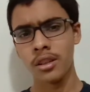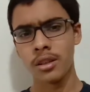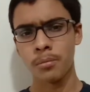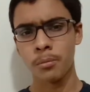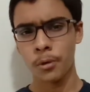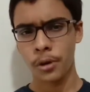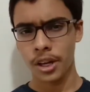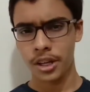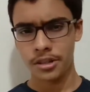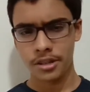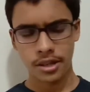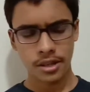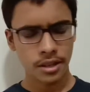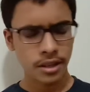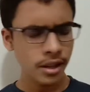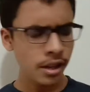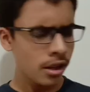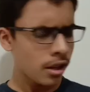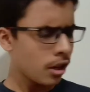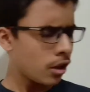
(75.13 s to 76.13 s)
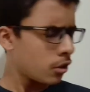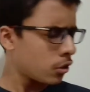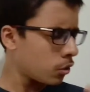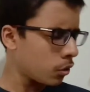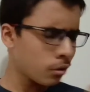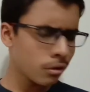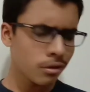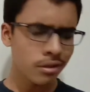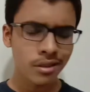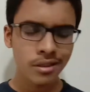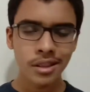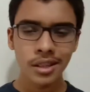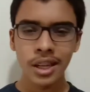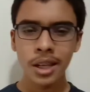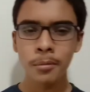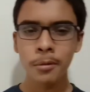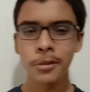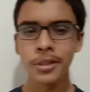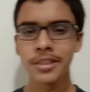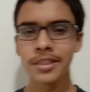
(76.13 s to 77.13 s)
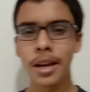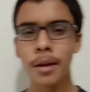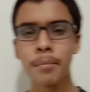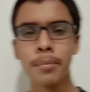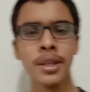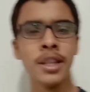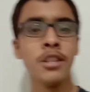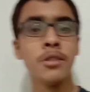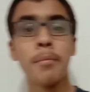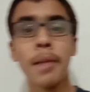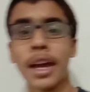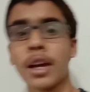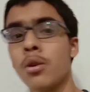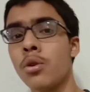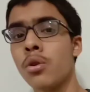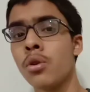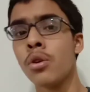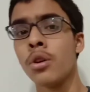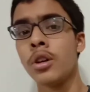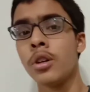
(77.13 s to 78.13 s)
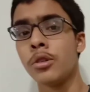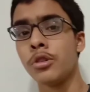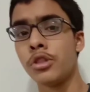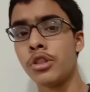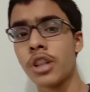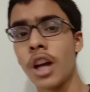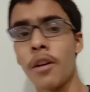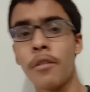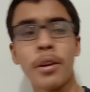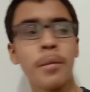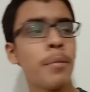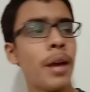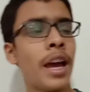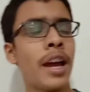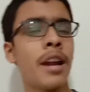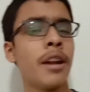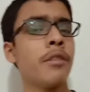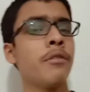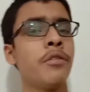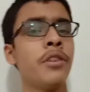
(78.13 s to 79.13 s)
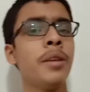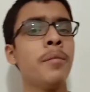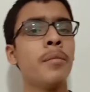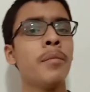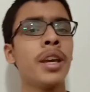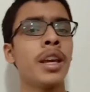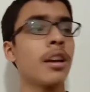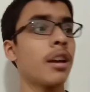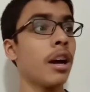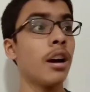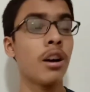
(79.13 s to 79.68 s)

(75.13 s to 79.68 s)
Mukesh and Anil. So the name of this company is Mango Shower, and they make